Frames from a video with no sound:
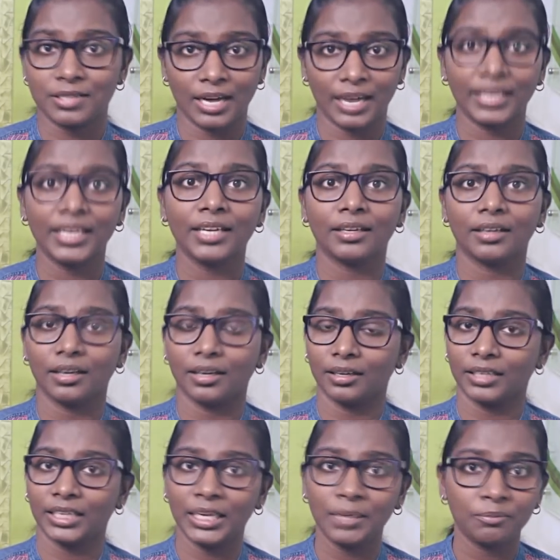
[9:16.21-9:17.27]
trying,
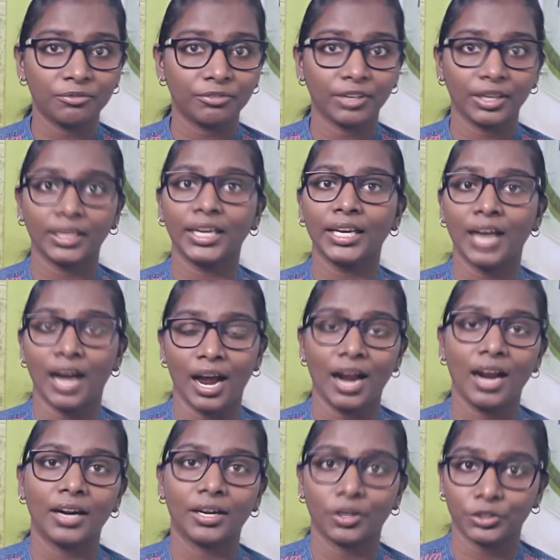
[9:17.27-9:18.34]
keep working
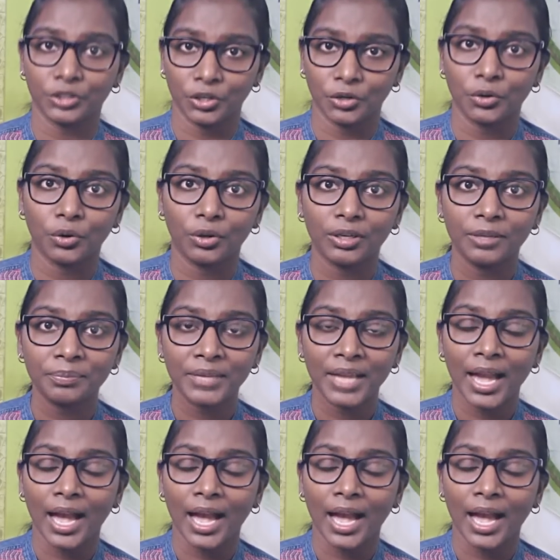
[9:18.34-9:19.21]
hard on your goal,